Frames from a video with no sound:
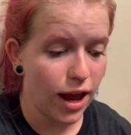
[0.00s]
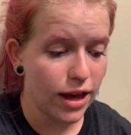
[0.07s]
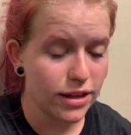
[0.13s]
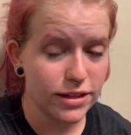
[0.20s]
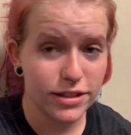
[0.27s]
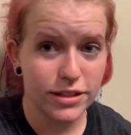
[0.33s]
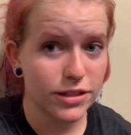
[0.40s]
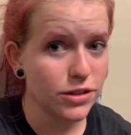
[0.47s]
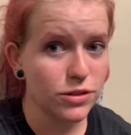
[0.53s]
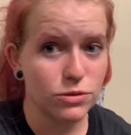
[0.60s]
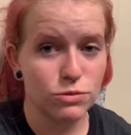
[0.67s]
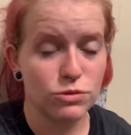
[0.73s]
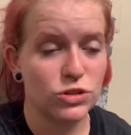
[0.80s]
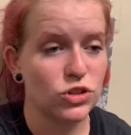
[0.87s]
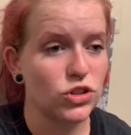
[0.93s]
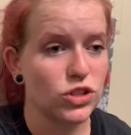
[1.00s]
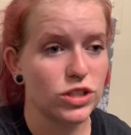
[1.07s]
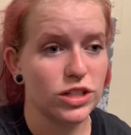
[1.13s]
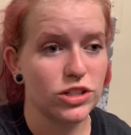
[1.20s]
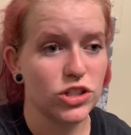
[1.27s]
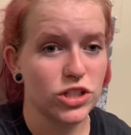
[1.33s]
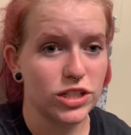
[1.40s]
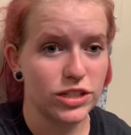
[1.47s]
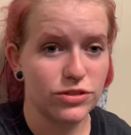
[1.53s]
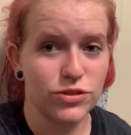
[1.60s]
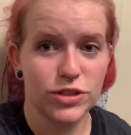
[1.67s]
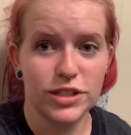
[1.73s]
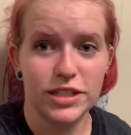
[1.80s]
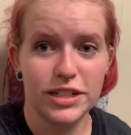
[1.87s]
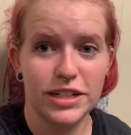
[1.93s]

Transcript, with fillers: This is just such a different,